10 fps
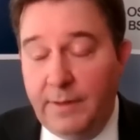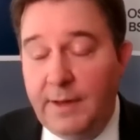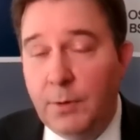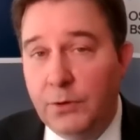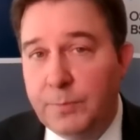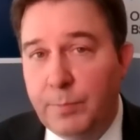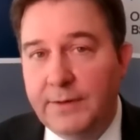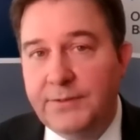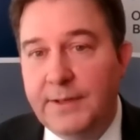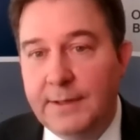most
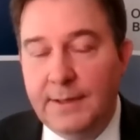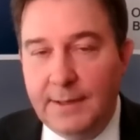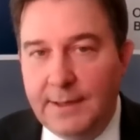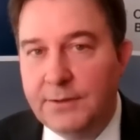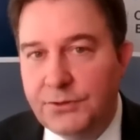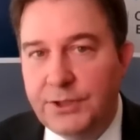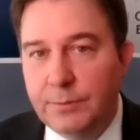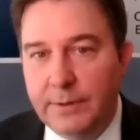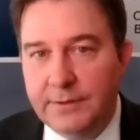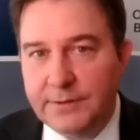pressing ESG
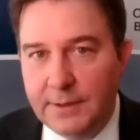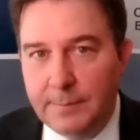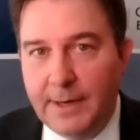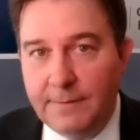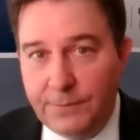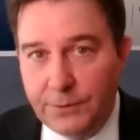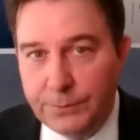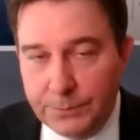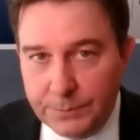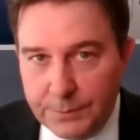risk, in my
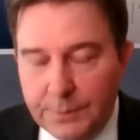view,